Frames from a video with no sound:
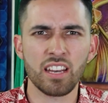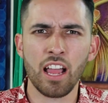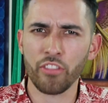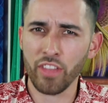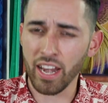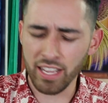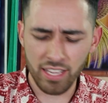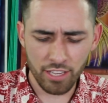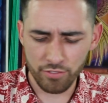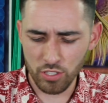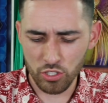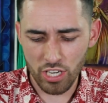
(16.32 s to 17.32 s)
out that I can
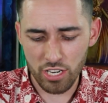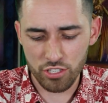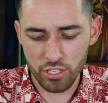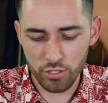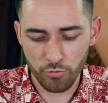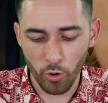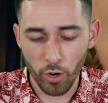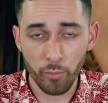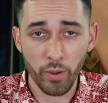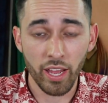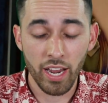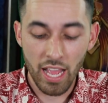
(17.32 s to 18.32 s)
give suggestions for,
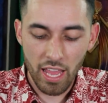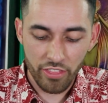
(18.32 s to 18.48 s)
but